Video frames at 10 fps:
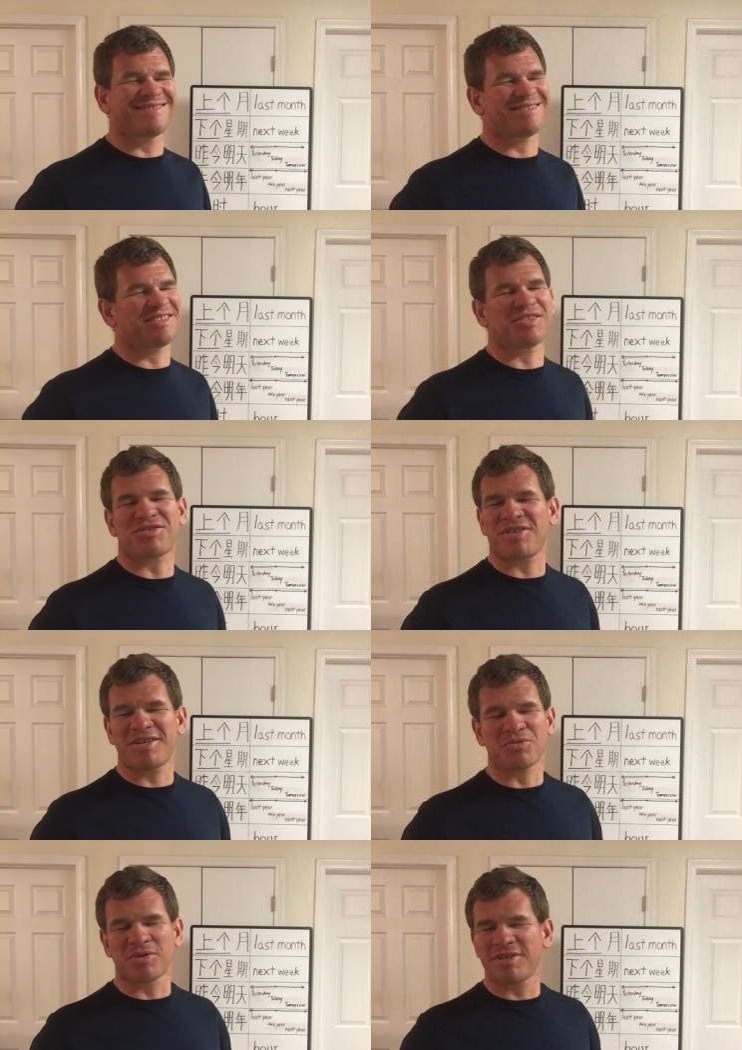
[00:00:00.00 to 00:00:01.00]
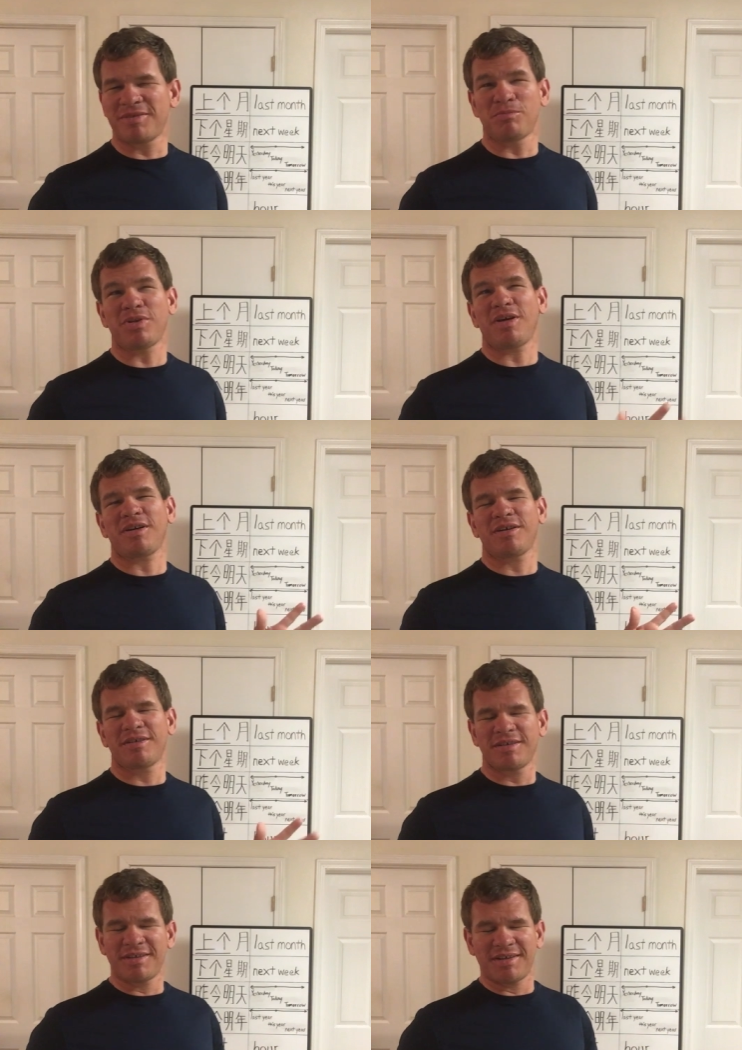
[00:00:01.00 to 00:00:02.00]
It's a strange word, plug.
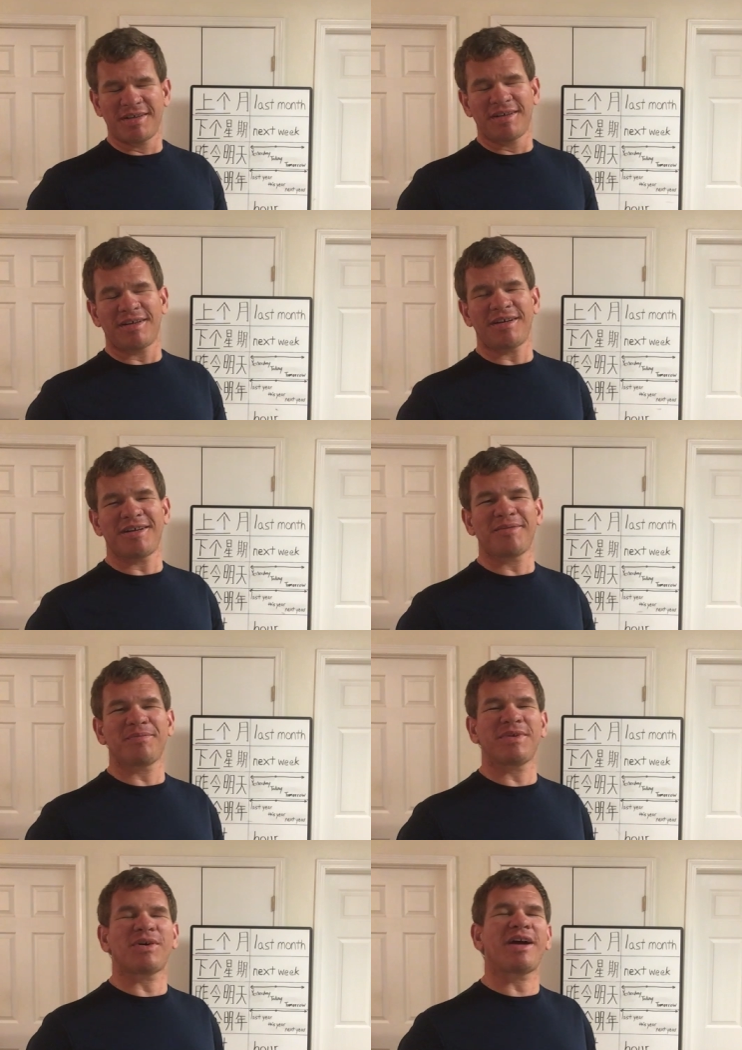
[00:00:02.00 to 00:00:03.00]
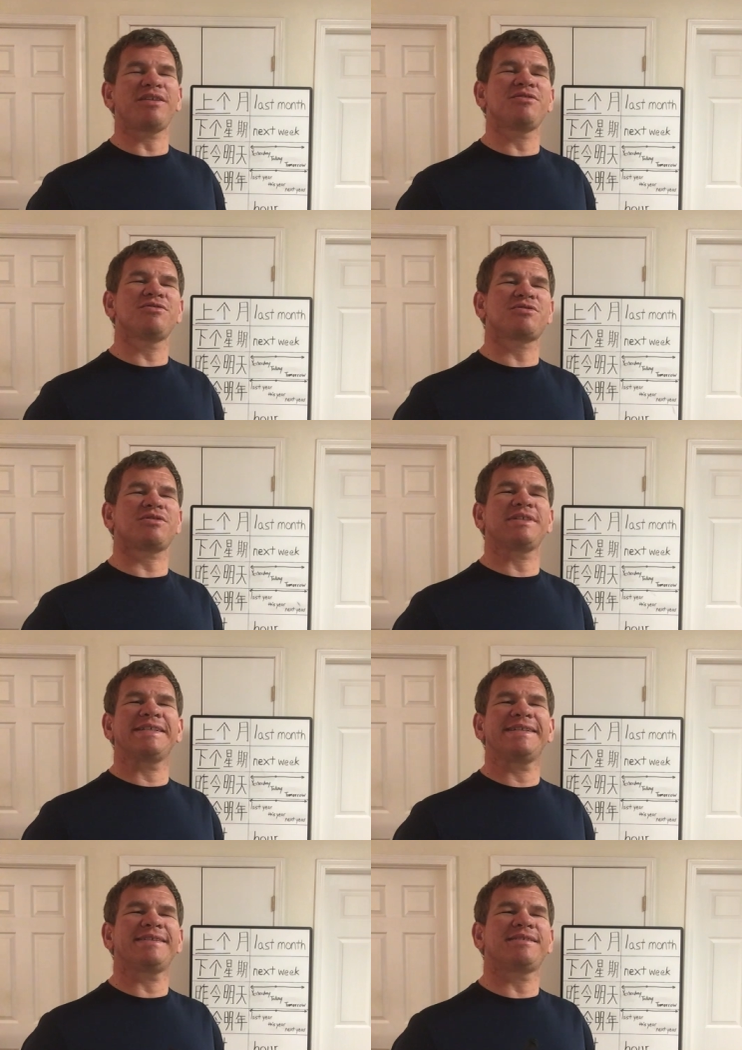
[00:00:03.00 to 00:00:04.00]
Um, I
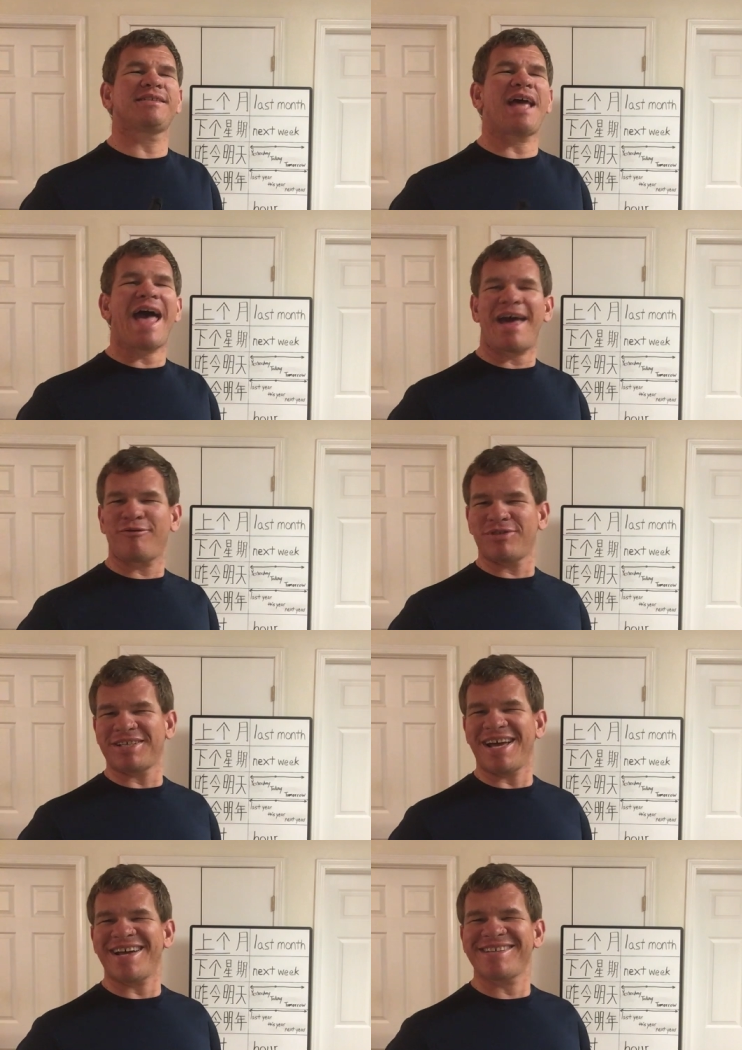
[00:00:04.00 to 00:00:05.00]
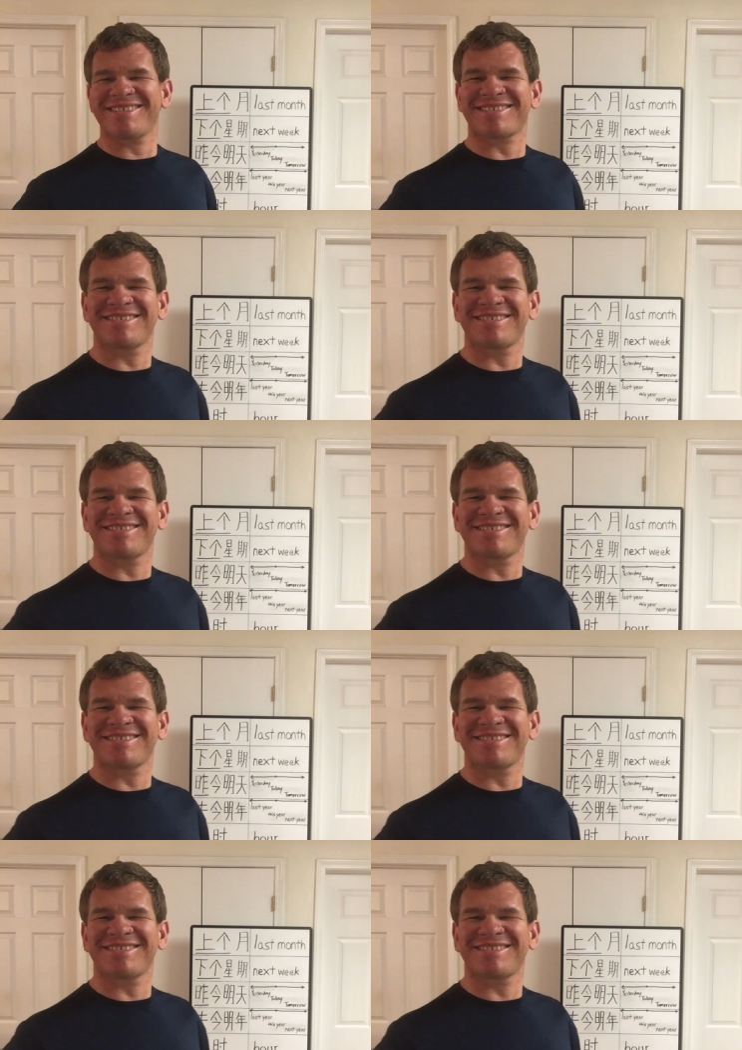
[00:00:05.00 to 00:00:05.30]
usually advertise,